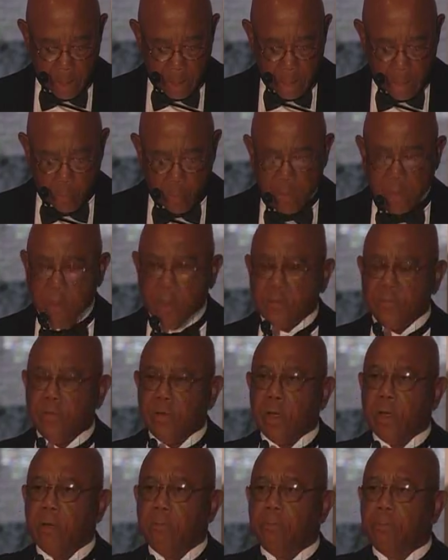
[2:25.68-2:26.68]
And with this
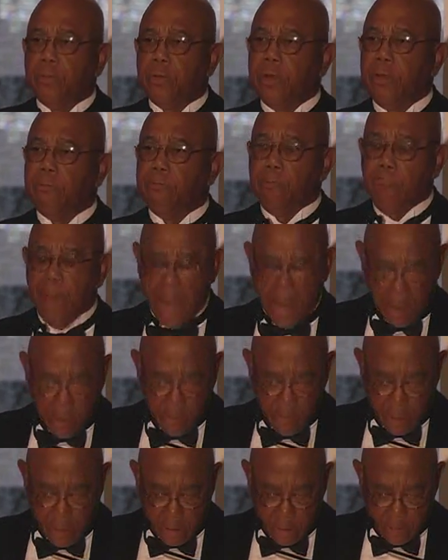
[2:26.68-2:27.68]
very brief
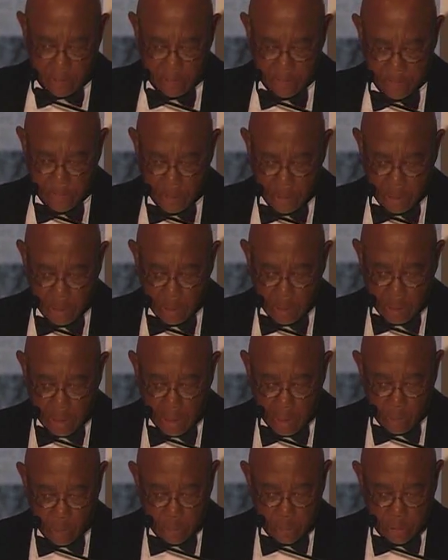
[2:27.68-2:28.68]
background,
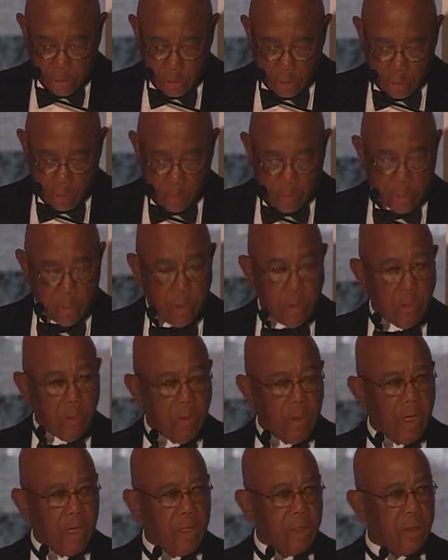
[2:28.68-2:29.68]
I will share with you
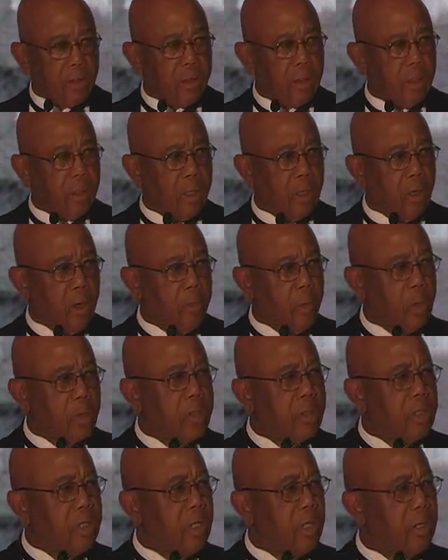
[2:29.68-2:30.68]
that uh,
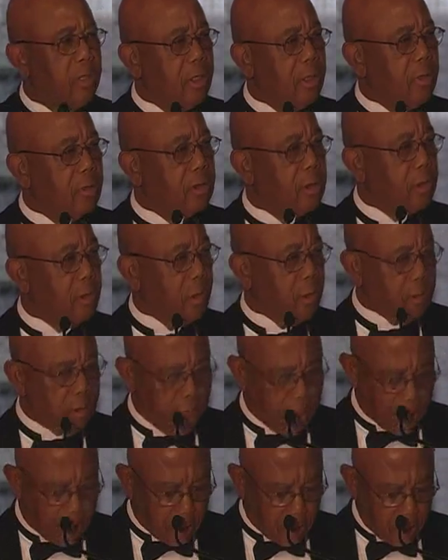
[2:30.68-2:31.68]
almost 10 years ago
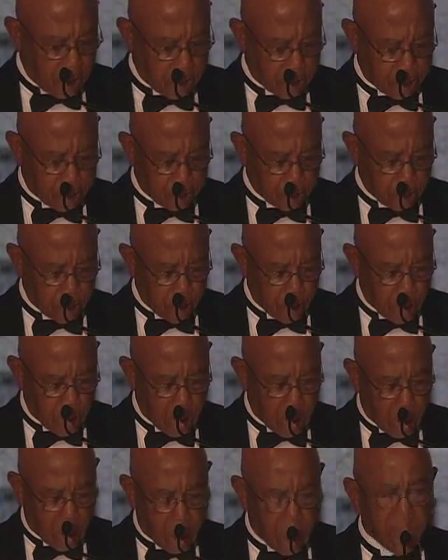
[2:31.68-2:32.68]
now,
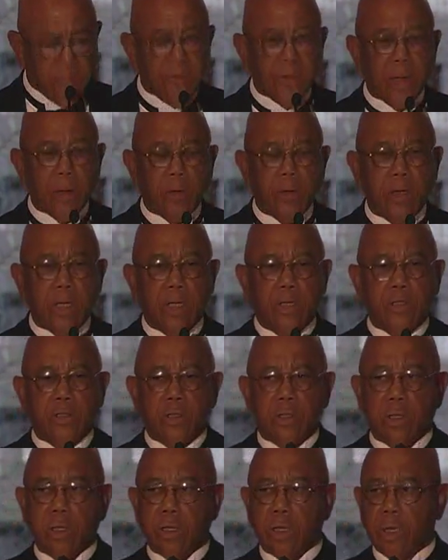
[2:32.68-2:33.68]
our
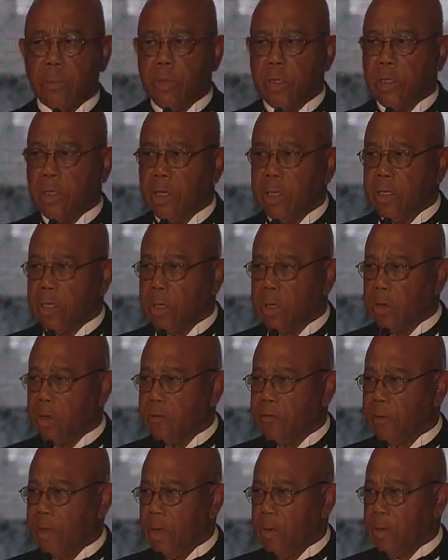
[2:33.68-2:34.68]
foundation, the W.K.
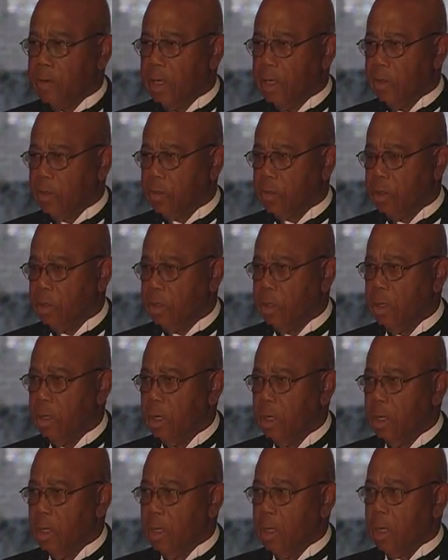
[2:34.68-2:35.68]
Kellogg Foundation,
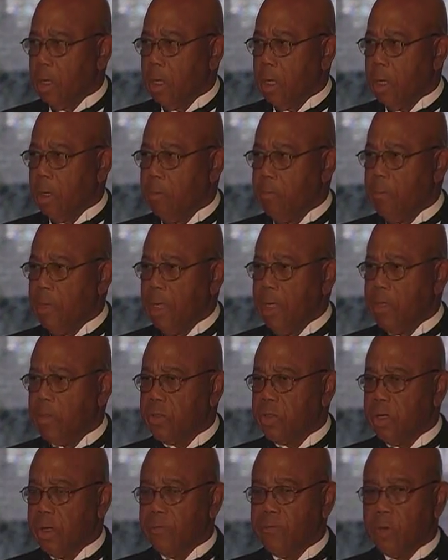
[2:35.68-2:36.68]
uh, made
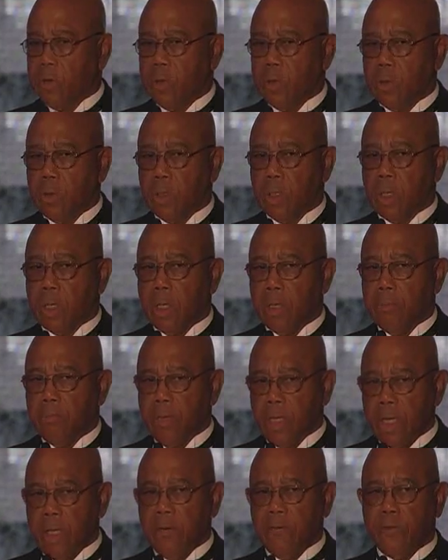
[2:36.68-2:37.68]
several uh,
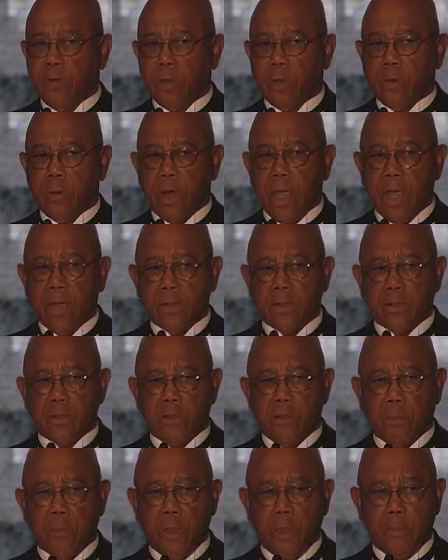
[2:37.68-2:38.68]
meaningful grants
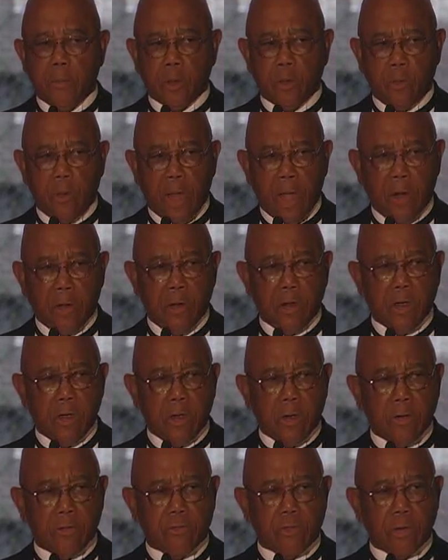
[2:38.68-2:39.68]
to people around the
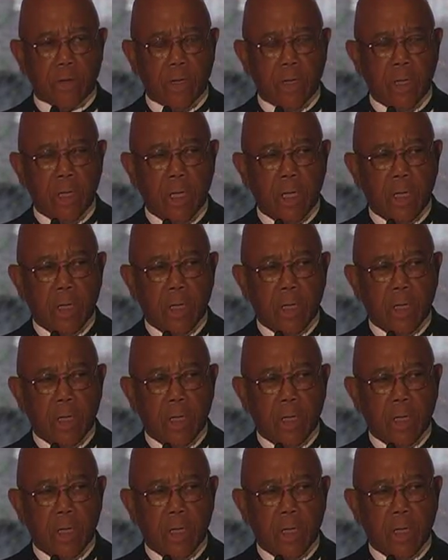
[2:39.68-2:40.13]
country